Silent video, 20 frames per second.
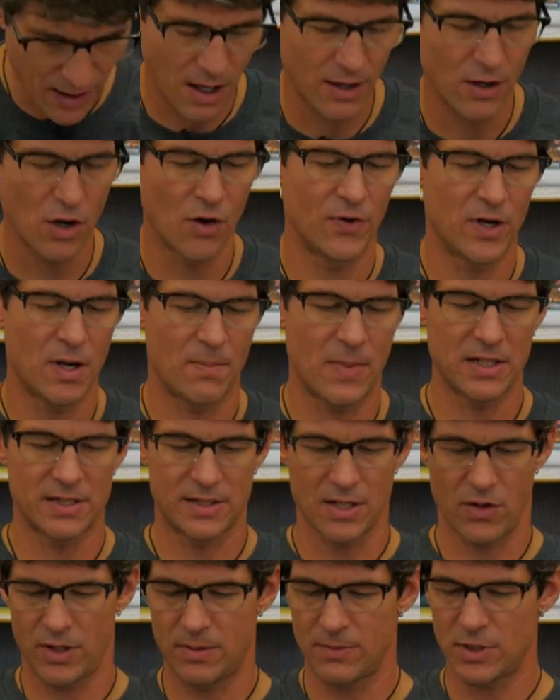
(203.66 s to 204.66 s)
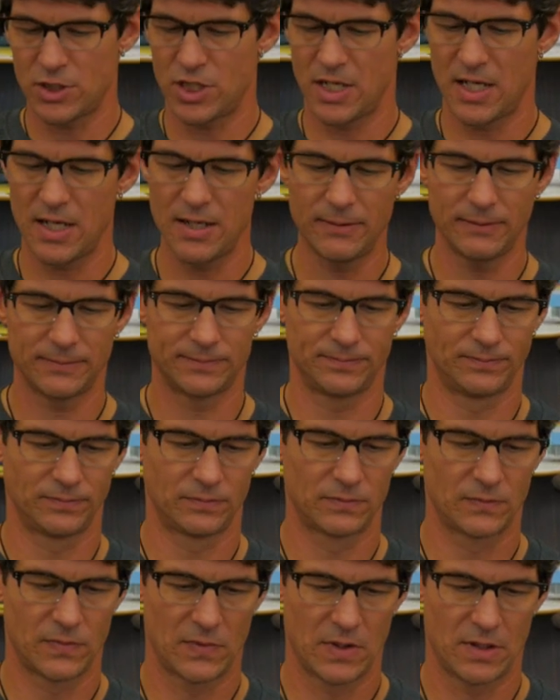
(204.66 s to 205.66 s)
on over to my sewing machine.
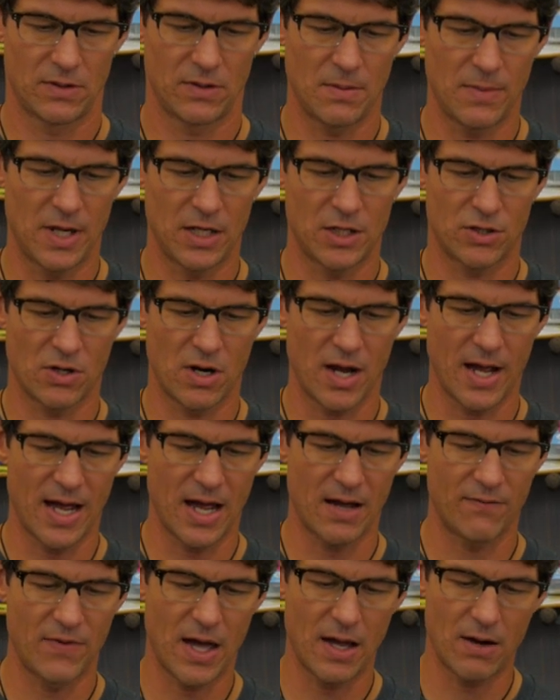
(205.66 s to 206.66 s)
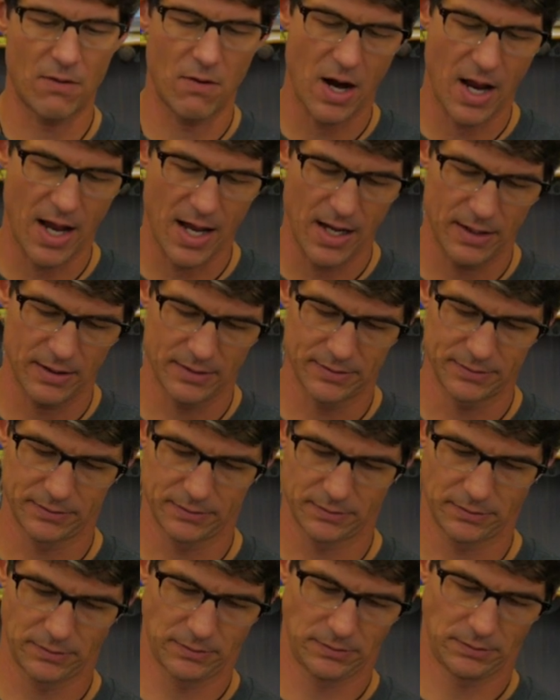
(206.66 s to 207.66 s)
I wanna make sure I have that right.
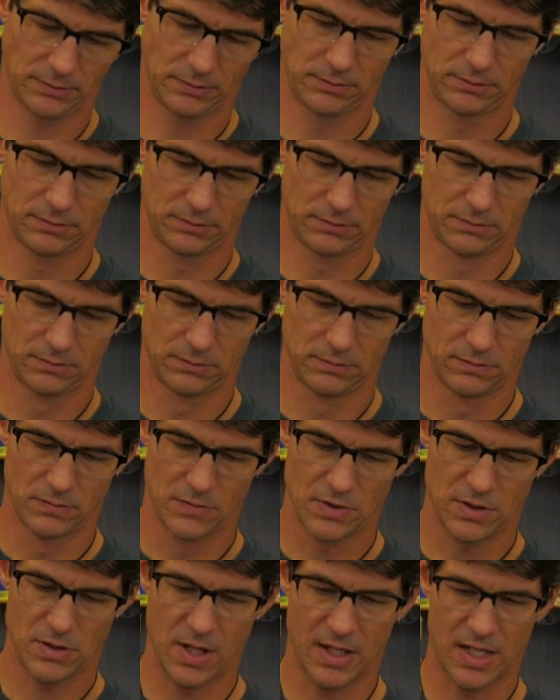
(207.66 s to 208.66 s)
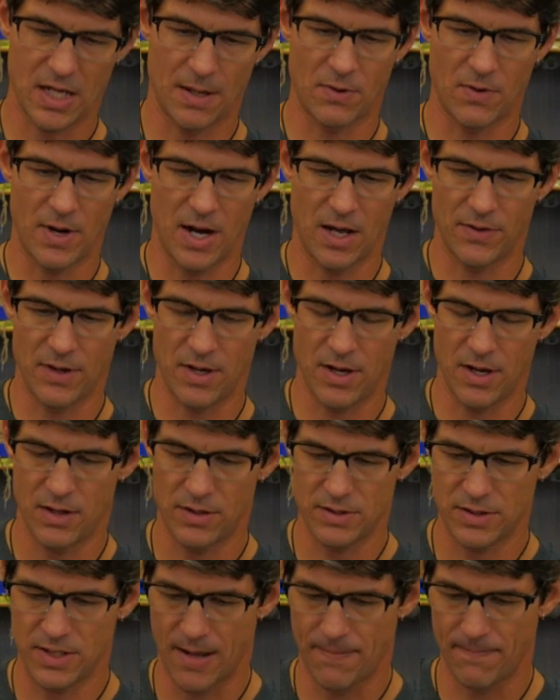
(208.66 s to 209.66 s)
So I come around the
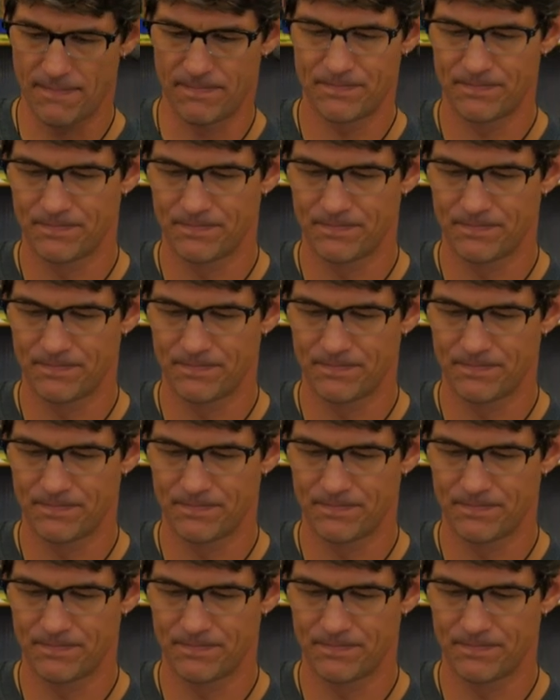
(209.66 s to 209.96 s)
nose, yep.